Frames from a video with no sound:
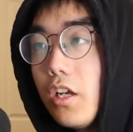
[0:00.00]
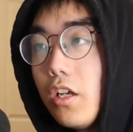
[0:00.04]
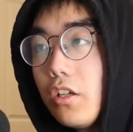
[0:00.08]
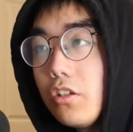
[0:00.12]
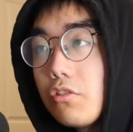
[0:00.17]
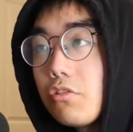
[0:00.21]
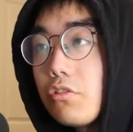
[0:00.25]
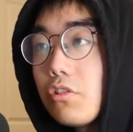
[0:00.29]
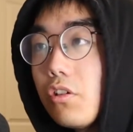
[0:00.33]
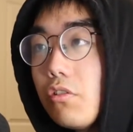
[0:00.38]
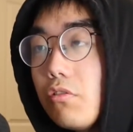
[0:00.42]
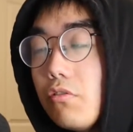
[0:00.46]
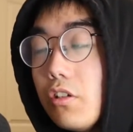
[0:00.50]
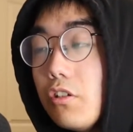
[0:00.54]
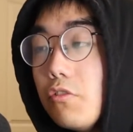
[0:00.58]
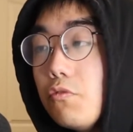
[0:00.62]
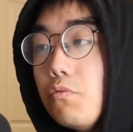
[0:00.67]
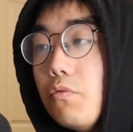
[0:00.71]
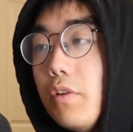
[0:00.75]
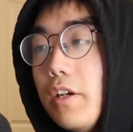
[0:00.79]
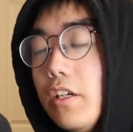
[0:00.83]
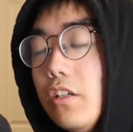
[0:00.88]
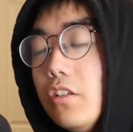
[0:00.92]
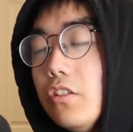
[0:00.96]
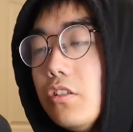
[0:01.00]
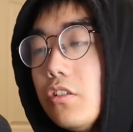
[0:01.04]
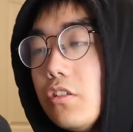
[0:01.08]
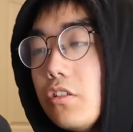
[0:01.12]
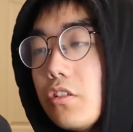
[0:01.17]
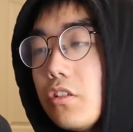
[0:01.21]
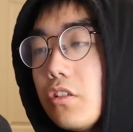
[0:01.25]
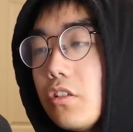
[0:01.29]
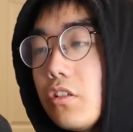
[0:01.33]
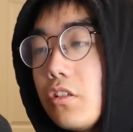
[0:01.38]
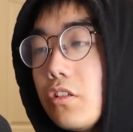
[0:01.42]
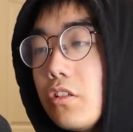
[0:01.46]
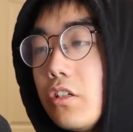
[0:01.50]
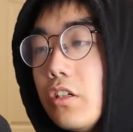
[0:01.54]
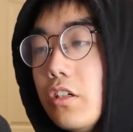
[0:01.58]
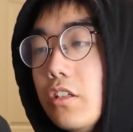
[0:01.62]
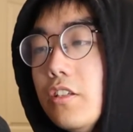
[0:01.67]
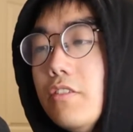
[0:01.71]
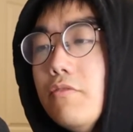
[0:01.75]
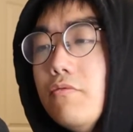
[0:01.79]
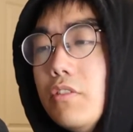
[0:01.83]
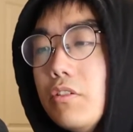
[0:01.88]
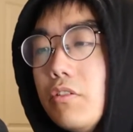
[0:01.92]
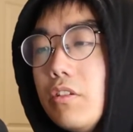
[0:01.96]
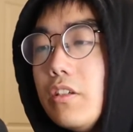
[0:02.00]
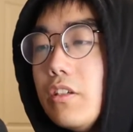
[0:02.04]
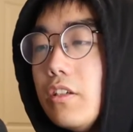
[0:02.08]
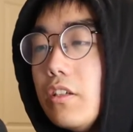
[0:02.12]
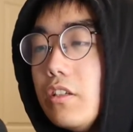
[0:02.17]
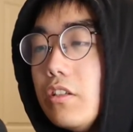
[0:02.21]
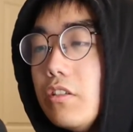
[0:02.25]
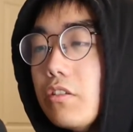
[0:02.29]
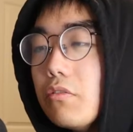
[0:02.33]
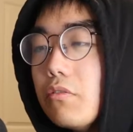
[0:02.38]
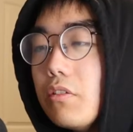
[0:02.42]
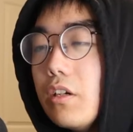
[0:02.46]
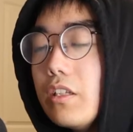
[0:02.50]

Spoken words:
So Erase couldn't really, you know,